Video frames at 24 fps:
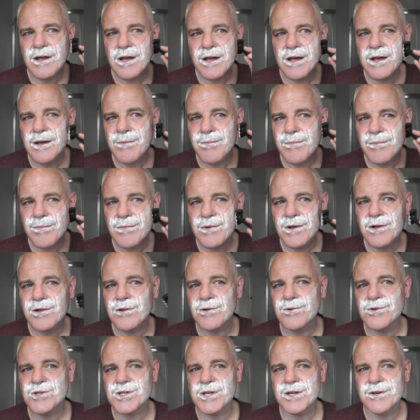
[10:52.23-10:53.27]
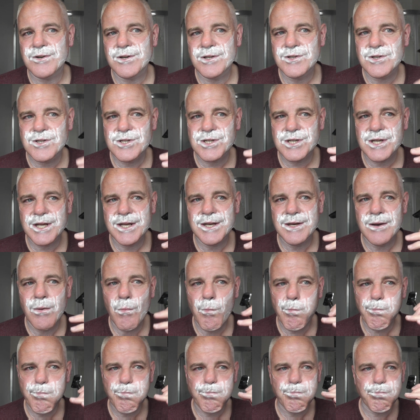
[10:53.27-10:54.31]
closer on your
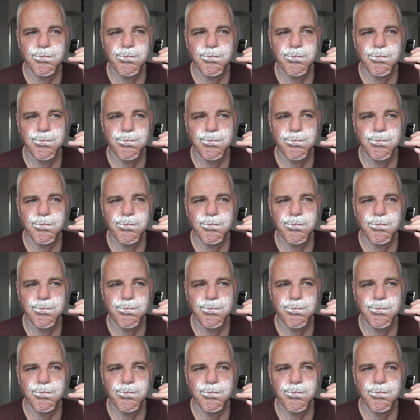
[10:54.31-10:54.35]
skin.